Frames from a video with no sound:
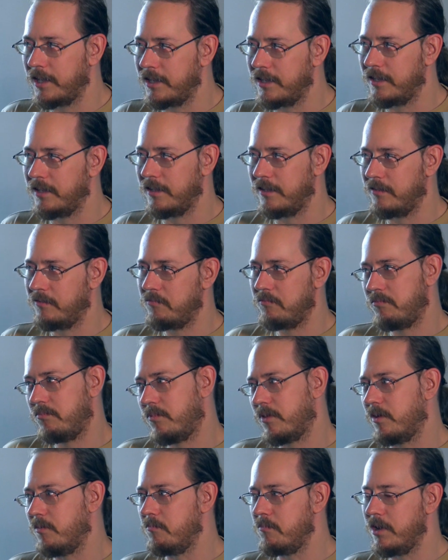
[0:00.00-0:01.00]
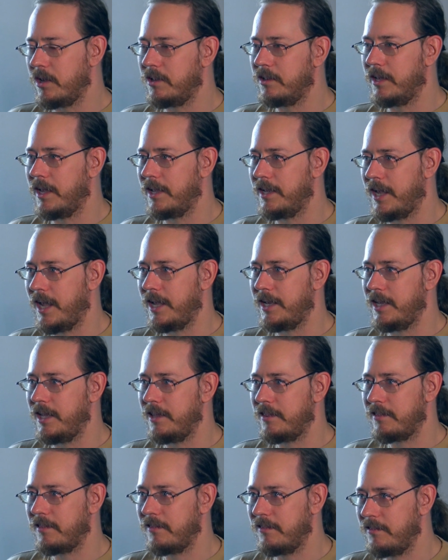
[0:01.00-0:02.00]
in the sort of mid-late
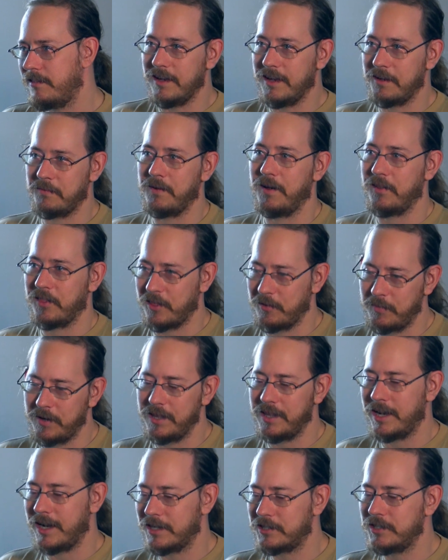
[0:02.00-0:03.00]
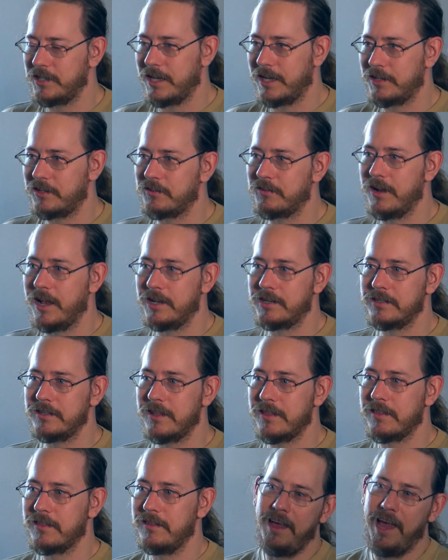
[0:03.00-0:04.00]
80s, I found somebody that actually had
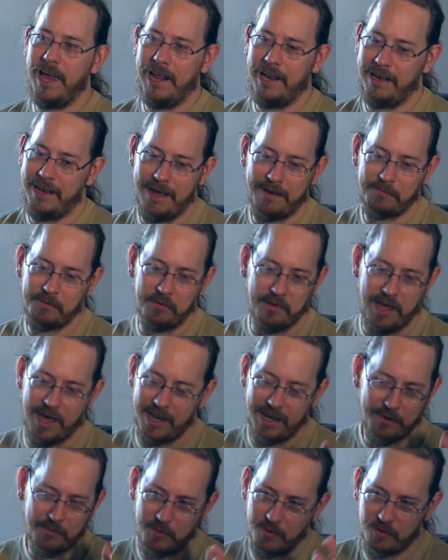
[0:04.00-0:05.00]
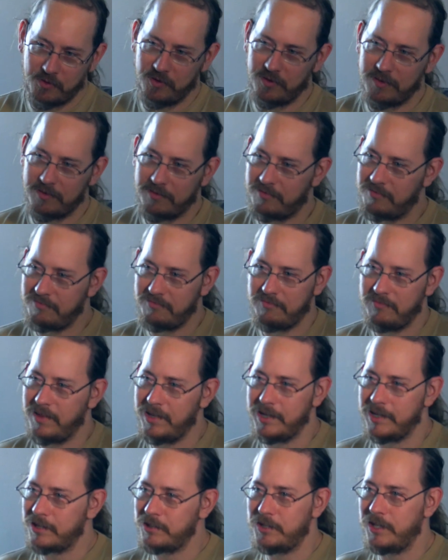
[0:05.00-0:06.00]
tarantulas. And after that, it was just
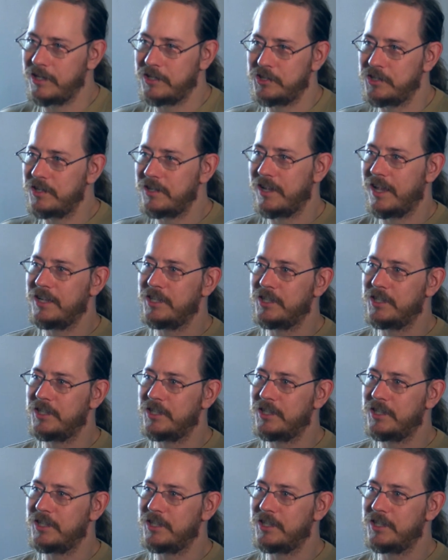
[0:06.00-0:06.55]
an addiction. I